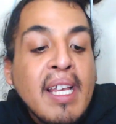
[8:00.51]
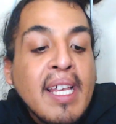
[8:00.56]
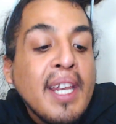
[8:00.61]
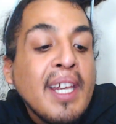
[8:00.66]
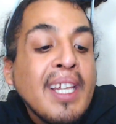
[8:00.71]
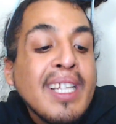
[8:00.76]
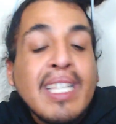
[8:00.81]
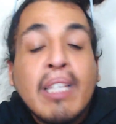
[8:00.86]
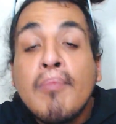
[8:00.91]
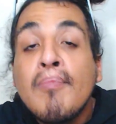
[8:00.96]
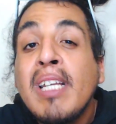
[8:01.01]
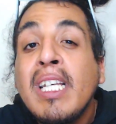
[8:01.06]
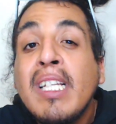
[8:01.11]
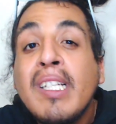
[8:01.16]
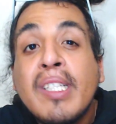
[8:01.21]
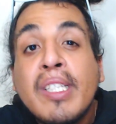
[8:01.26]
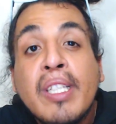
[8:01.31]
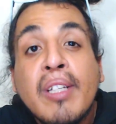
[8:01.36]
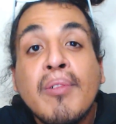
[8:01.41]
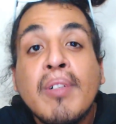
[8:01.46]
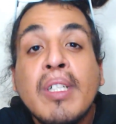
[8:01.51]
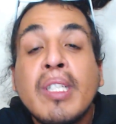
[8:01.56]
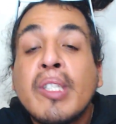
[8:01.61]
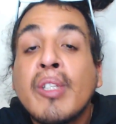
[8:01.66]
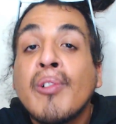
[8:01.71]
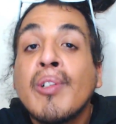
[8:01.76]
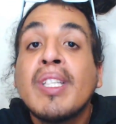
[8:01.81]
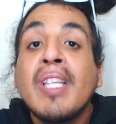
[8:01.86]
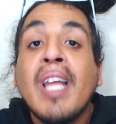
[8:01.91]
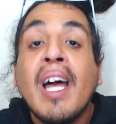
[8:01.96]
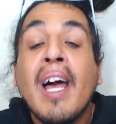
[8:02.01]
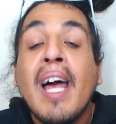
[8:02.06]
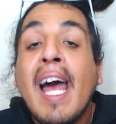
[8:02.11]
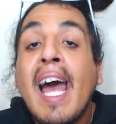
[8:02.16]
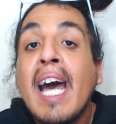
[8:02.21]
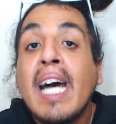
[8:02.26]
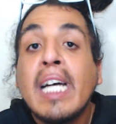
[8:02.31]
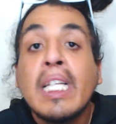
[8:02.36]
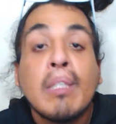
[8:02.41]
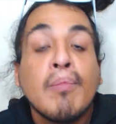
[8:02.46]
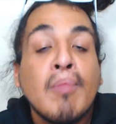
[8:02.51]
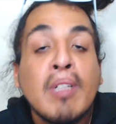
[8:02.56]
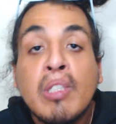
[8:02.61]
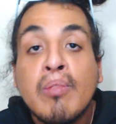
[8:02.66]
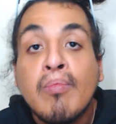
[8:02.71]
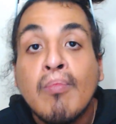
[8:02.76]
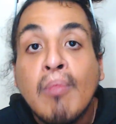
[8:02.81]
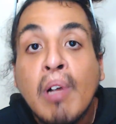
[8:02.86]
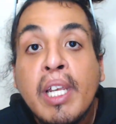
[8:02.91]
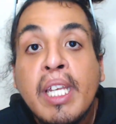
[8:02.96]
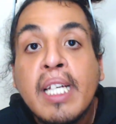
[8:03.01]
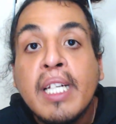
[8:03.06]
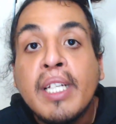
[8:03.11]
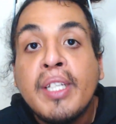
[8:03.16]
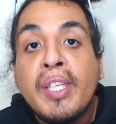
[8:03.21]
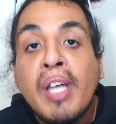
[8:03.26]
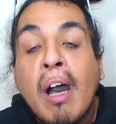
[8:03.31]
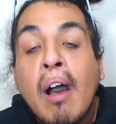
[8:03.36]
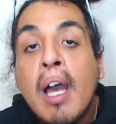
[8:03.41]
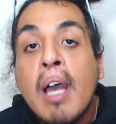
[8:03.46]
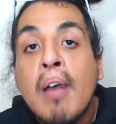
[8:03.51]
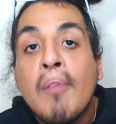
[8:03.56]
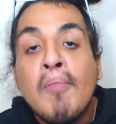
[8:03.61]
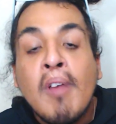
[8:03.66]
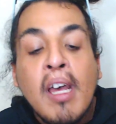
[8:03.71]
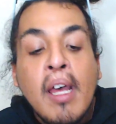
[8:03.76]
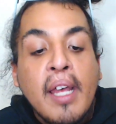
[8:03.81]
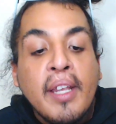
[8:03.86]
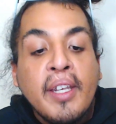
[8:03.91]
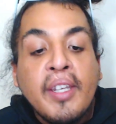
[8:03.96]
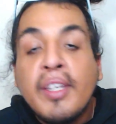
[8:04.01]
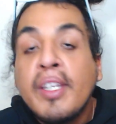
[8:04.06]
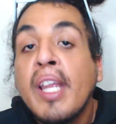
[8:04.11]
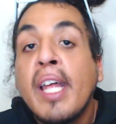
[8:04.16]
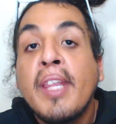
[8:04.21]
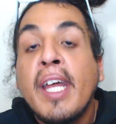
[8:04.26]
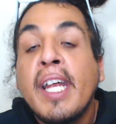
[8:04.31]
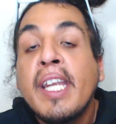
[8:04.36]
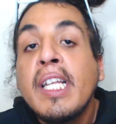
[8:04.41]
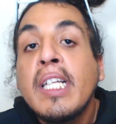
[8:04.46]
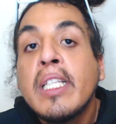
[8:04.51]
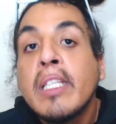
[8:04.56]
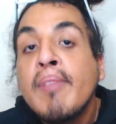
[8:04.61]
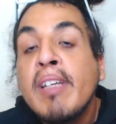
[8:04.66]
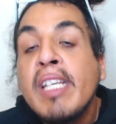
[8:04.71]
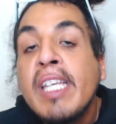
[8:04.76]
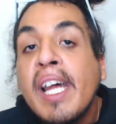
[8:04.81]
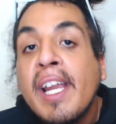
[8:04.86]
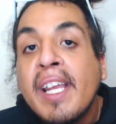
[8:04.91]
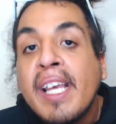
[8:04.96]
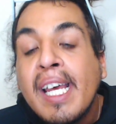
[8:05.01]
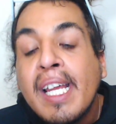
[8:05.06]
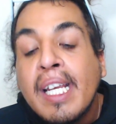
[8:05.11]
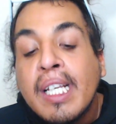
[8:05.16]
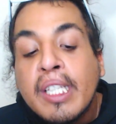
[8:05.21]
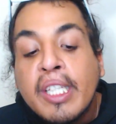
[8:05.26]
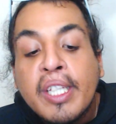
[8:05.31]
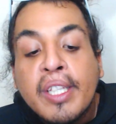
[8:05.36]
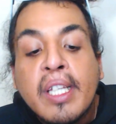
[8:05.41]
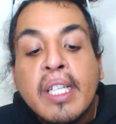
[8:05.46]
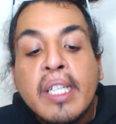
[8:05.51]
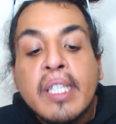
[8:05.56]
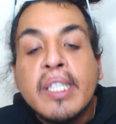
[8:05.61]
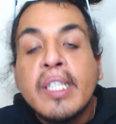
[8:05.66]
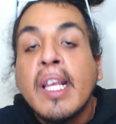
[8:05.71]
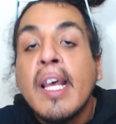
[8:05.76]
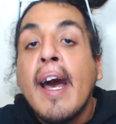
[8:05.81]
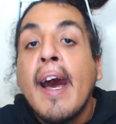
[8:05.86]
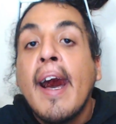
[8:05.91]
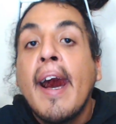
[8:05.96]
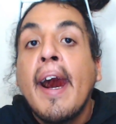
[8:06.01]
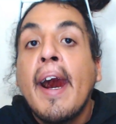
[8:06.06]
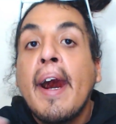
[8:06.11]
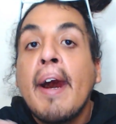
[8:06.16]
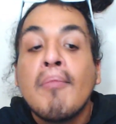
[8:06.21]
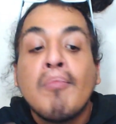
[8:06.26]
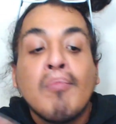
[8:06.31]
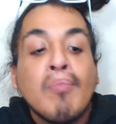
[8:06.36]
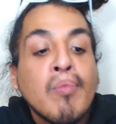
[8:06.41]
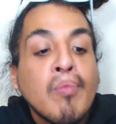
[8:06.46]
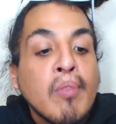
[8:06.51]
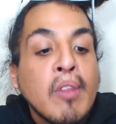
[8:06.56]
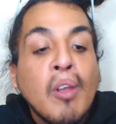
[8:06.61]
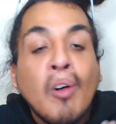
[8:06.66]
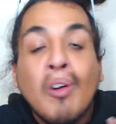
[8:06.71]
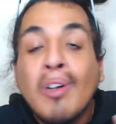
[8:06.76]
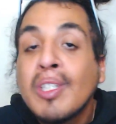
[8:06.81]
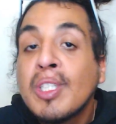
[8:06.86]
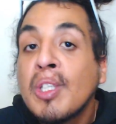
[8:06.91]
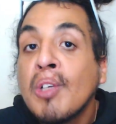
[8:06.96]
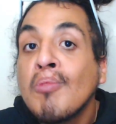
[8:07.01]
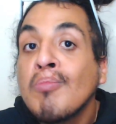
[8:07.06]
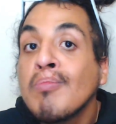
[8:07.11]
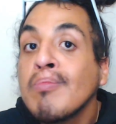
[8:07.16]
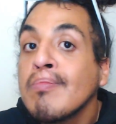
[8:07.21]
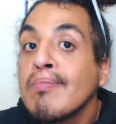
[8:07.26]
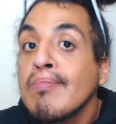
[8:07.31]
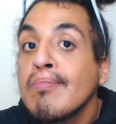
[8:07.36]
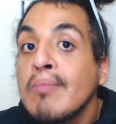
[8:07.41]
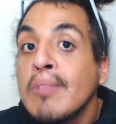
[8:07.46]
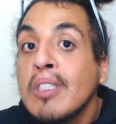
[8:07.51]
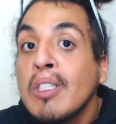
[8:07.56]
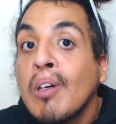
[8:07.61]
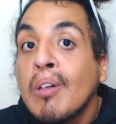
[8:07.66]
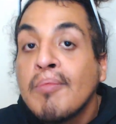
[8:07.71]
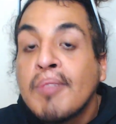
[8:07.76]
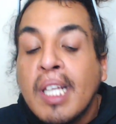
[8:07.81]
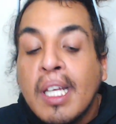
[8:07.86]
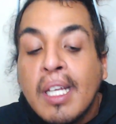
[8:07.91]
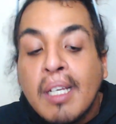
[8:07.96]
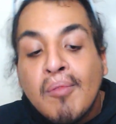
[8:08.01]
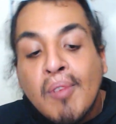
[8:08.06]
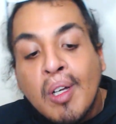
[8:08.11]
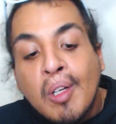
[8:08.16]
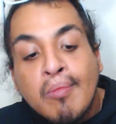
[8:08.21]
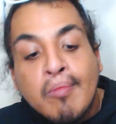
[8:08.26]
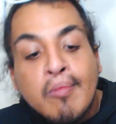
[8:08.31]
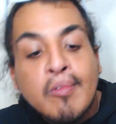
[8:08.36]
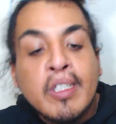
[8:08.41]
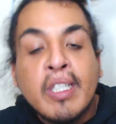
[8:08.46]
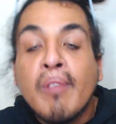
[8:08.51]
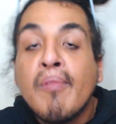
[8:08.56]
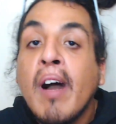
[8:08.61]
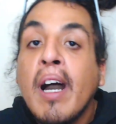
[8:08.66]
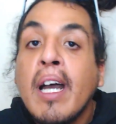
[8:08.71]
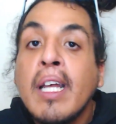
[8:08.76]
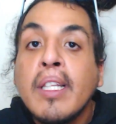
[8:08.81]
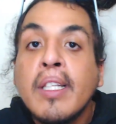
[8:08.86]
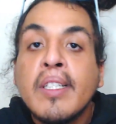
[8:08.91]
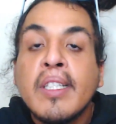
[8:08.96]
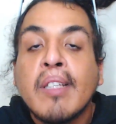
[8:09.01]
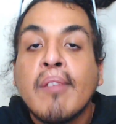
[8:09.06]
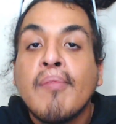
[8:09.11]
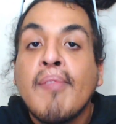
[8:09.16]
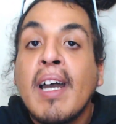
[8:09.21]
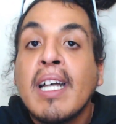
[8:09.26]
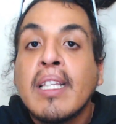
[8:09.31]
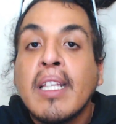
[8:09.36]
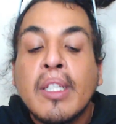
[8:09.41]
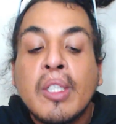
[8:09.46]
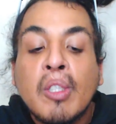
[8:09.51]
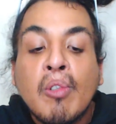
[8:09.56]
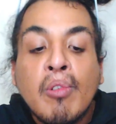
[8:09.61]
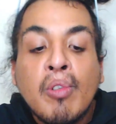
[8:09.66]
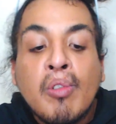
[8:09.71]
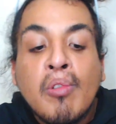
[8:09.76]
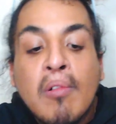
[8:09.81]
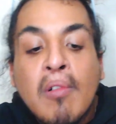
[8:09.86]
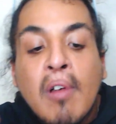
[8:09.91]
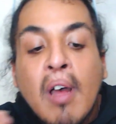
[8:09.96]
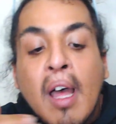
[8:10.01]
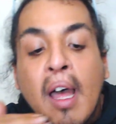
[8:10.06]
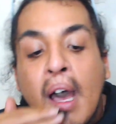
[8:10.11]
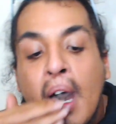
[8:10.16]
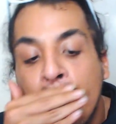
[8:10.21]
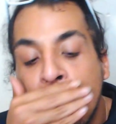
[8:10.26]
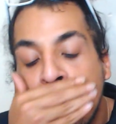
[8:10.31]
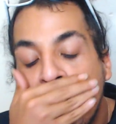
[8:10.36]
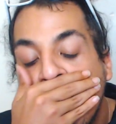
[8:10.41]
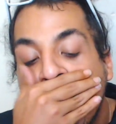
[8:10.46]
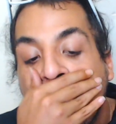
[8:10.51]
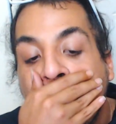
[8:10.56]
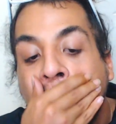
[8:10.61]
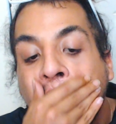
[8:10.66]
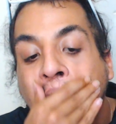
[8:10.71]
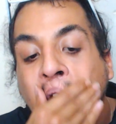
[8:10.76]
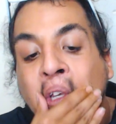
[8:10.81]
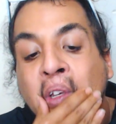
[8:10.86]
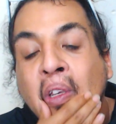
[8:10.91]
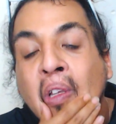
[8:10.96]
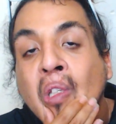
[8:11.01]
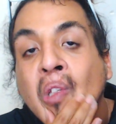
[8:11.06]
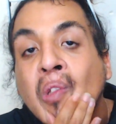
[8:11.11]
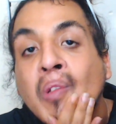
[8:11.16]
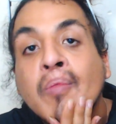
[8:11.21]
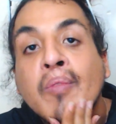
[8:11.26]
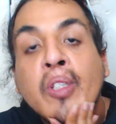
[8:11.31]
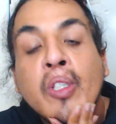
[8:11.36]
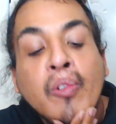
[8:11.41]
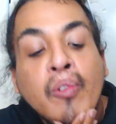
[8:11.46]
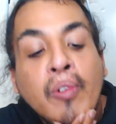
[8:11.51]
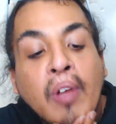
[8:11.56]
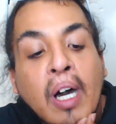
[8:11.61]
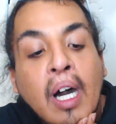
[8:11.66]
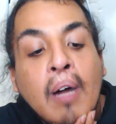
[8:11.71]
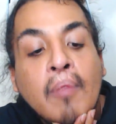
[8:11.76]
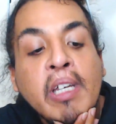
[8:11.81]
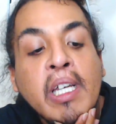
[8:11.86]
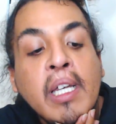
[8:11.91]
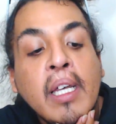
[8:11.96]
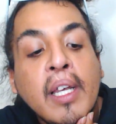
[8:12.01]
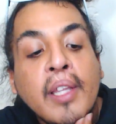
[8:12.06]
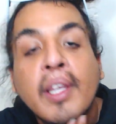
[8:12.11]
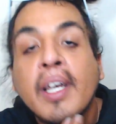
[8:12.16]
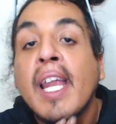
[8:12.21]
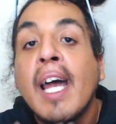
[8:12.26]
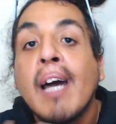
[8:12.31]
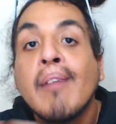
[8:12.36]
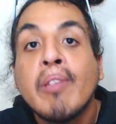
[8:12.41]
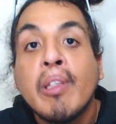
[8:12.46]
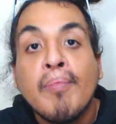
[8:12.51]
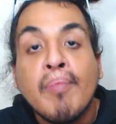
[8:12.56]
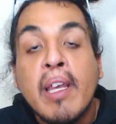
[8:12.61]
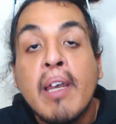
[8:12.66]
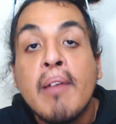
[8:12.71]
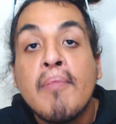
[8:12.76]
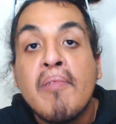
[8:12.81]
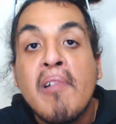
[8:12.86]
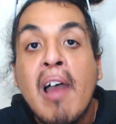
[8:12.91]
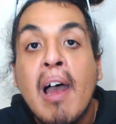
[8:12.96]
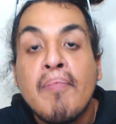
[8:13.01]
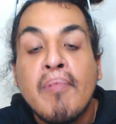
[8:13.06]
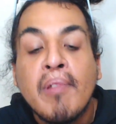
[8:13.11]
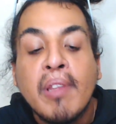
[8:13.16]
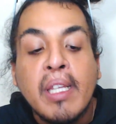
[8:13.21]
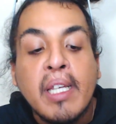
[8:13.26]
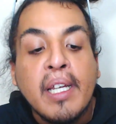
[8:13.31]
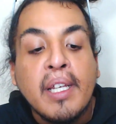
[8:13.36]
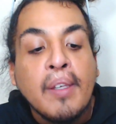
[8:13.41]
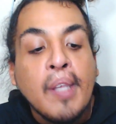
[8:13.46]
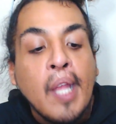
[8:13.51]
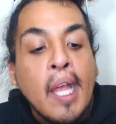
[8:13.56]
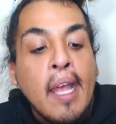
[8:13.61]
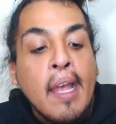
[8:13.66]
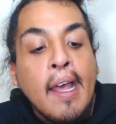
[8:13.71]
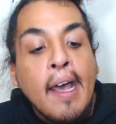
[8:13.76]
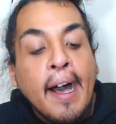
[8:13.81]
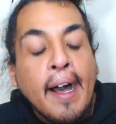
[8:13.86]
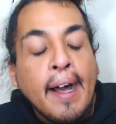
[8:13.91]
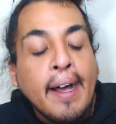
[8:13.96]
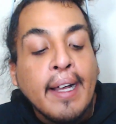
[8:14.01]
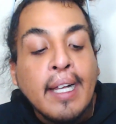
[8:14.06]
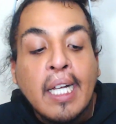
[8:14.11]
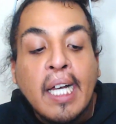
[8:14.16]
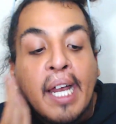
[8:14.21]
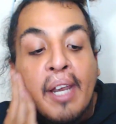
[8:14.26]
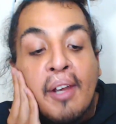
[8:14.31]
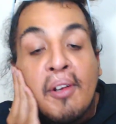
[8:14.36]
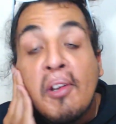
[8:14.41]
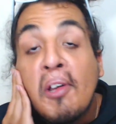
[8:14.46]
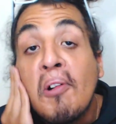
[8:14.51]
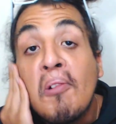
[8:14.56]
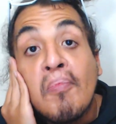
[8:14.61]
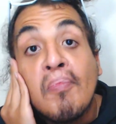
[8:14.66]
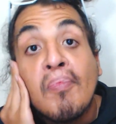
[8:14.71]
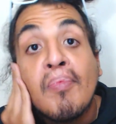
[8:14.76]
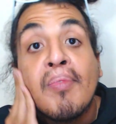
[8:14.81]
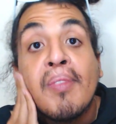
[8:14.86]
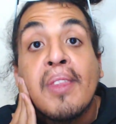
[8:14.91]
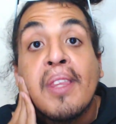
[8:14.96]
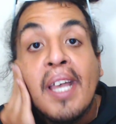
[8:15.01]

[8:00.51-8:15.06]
Again, it's a mini-series, so it's not as much money and time that needs to be dedicated to this. Also, you know what I'm saying? Well, with the violence, the fact that it's going to appear on Adult Swim's Toonami, they're going to have to play it properly, and I don't know.